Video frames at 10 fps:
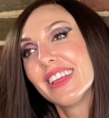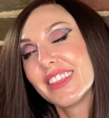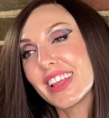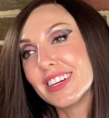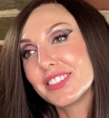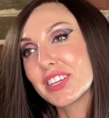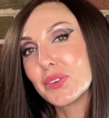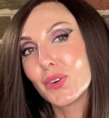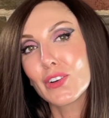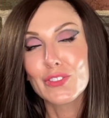that she
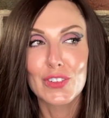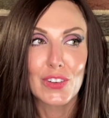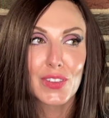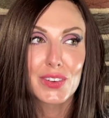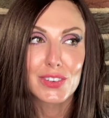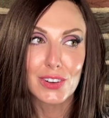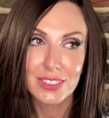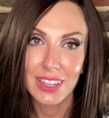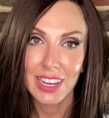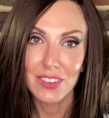wore for the
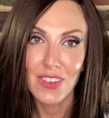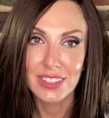Roseland